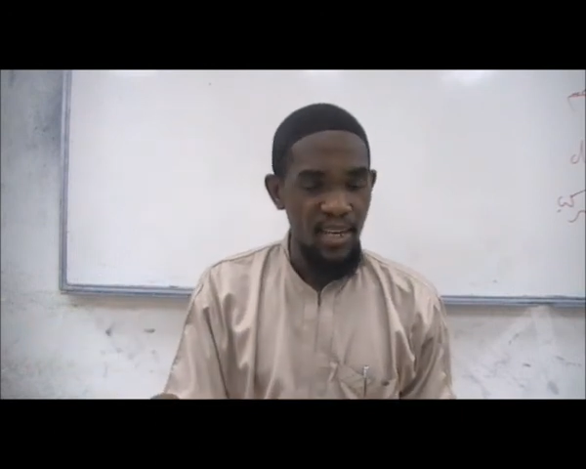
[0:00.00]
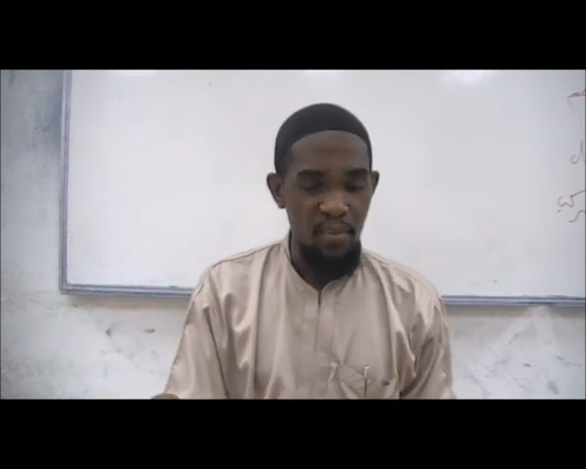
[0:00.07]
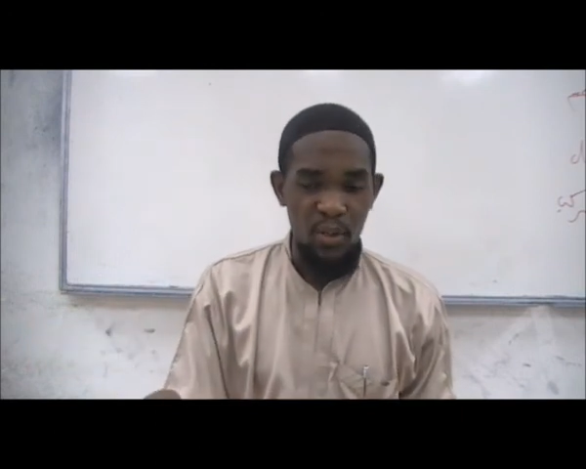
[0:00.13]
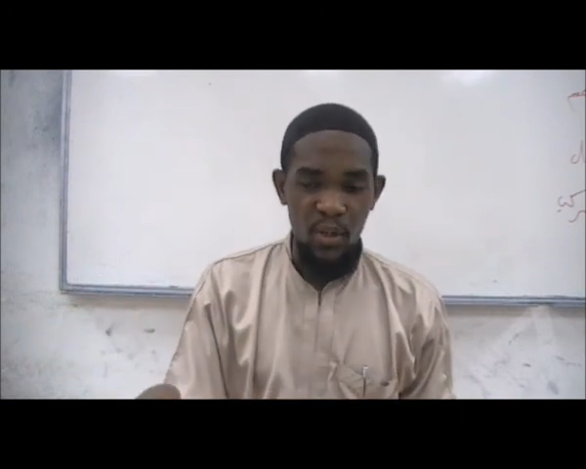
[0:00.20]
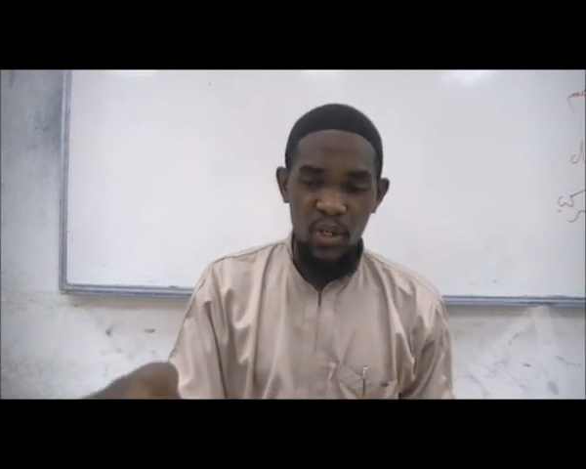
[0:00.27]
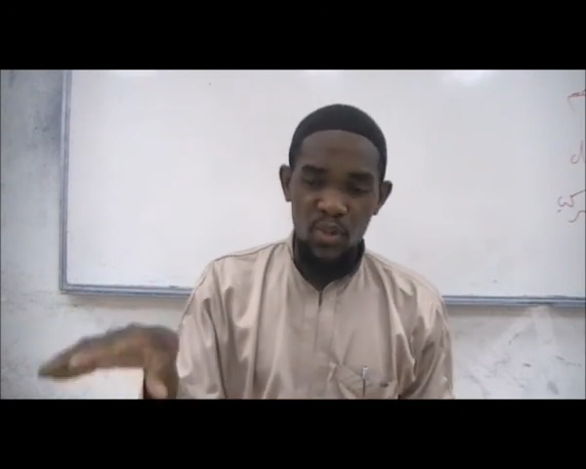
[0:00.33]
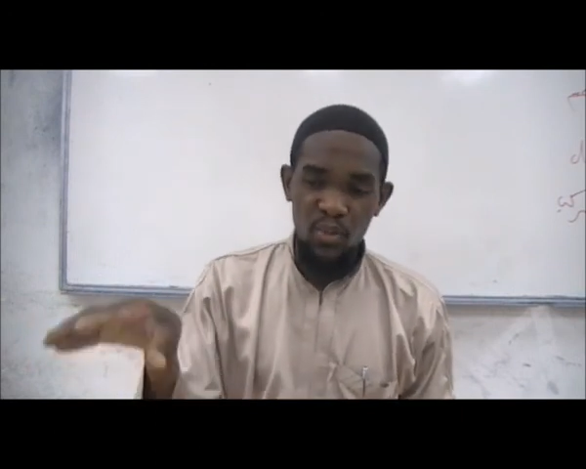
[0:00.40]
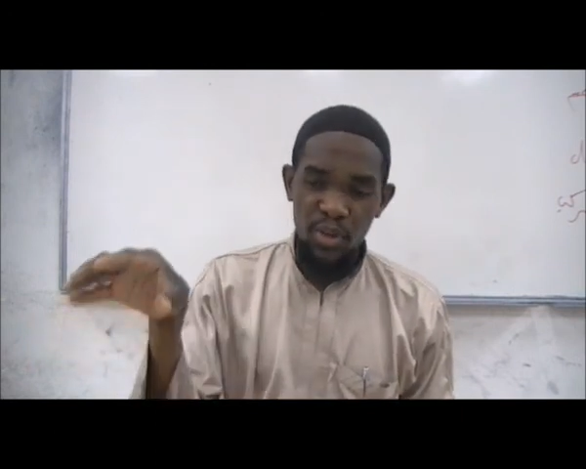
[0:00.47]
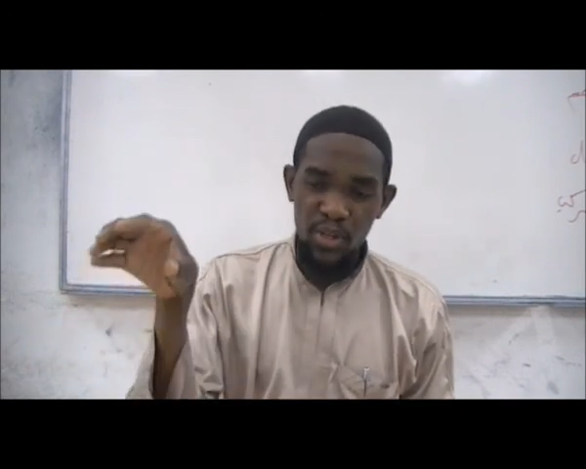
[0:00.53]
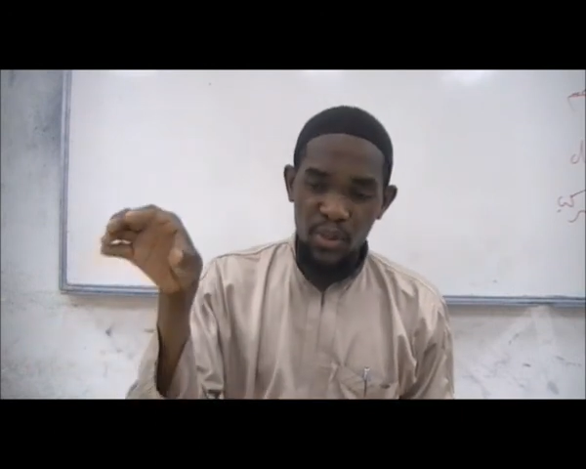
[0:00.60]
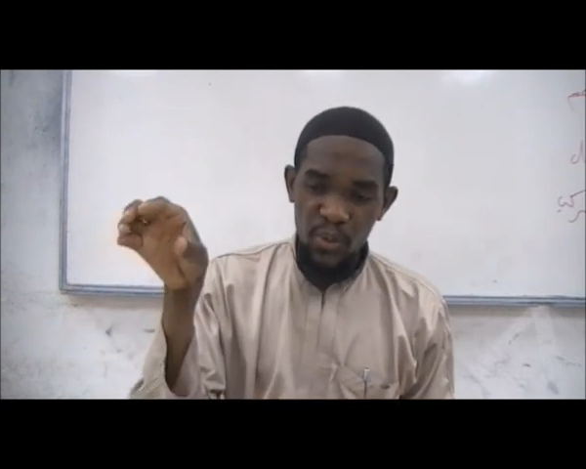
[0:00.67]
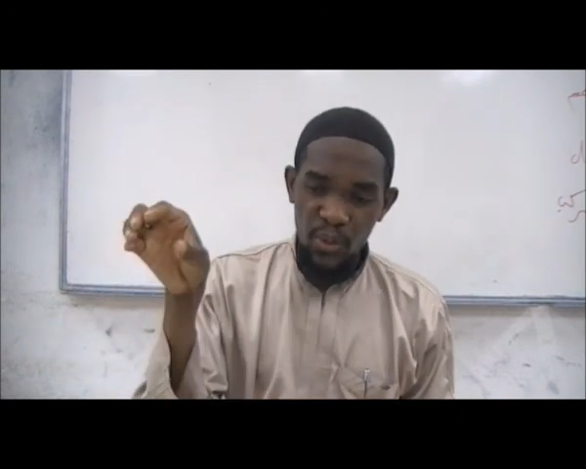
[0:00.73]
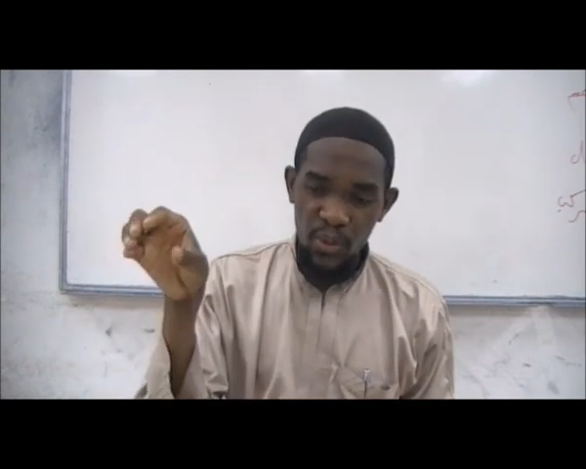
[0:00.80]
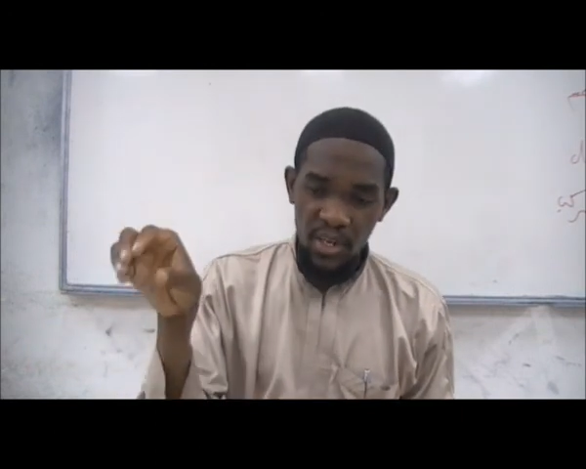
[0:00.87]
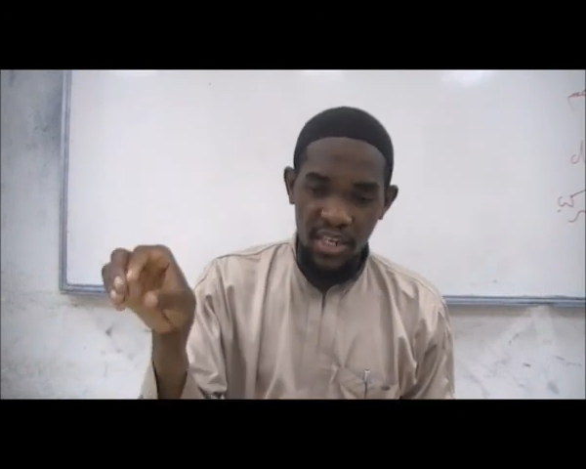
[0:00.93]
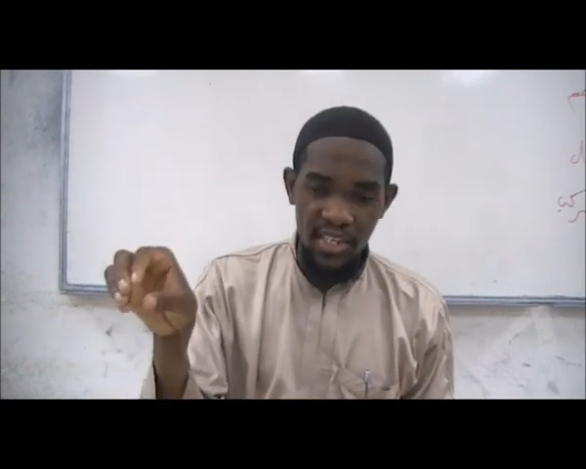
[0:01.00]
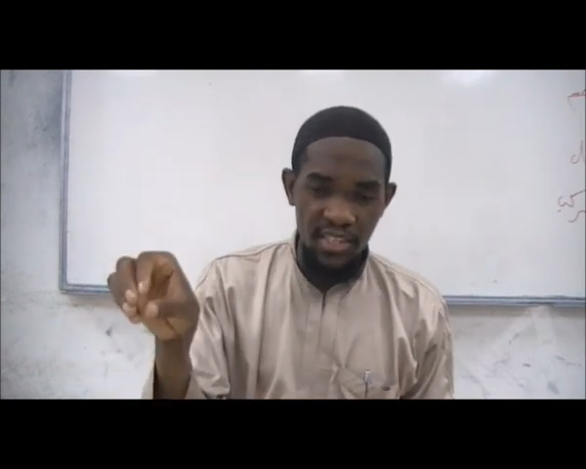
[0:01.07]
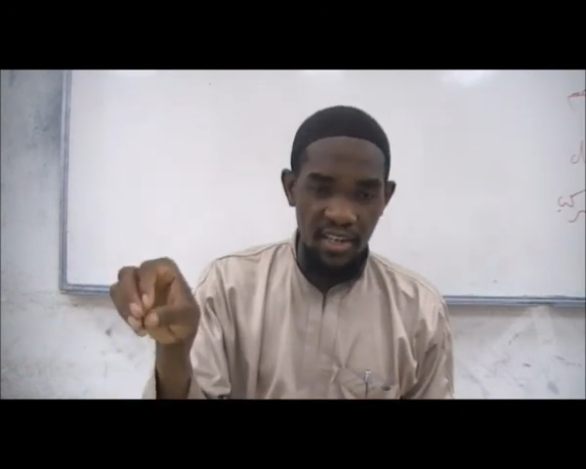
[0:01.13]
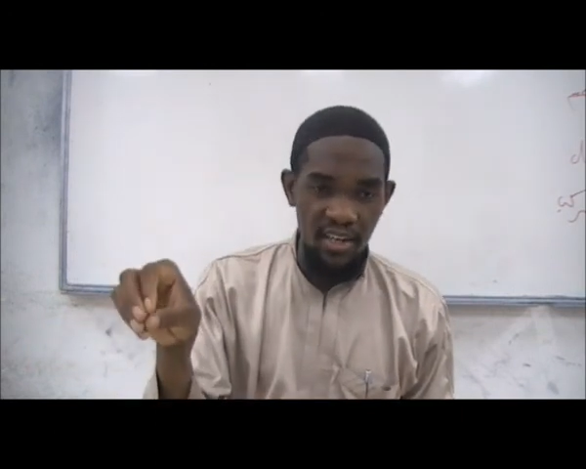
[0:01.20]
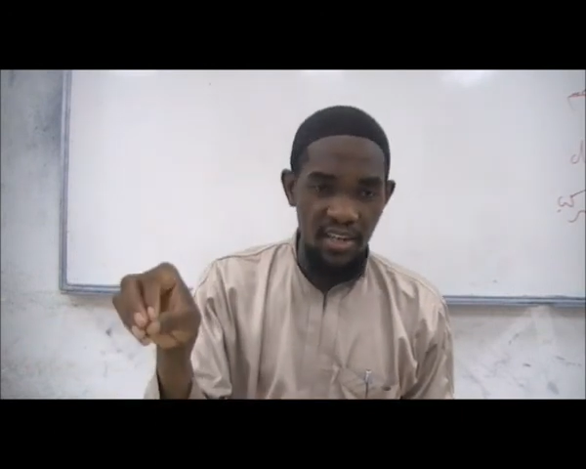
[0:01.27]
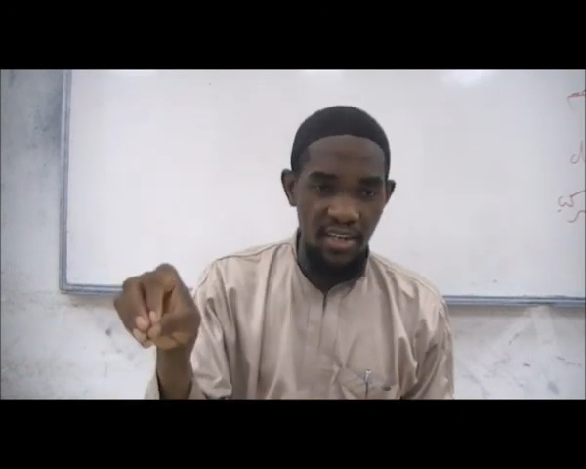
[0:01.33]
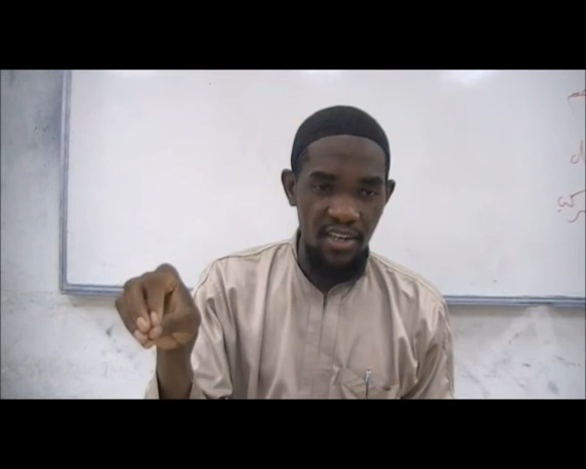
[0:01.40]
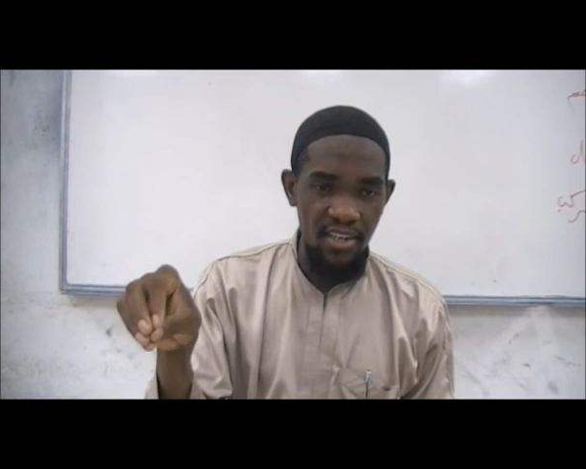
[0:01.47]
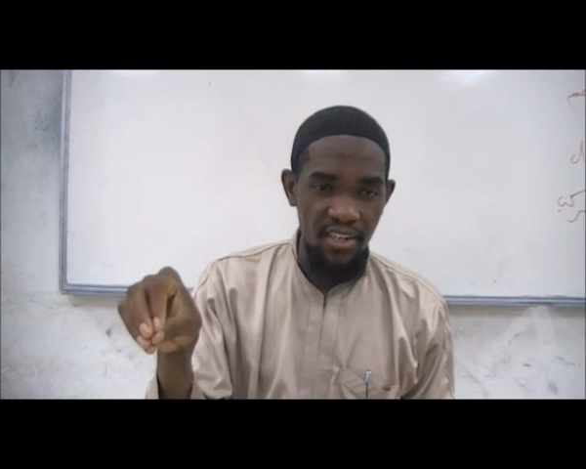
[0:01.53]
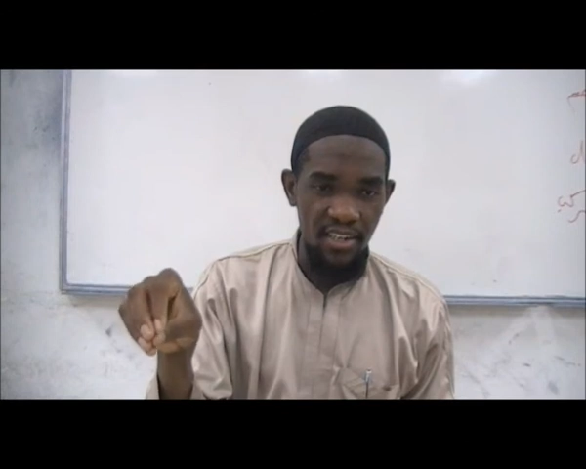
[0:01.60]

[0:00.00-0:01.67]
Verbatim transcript: Because when you look at her,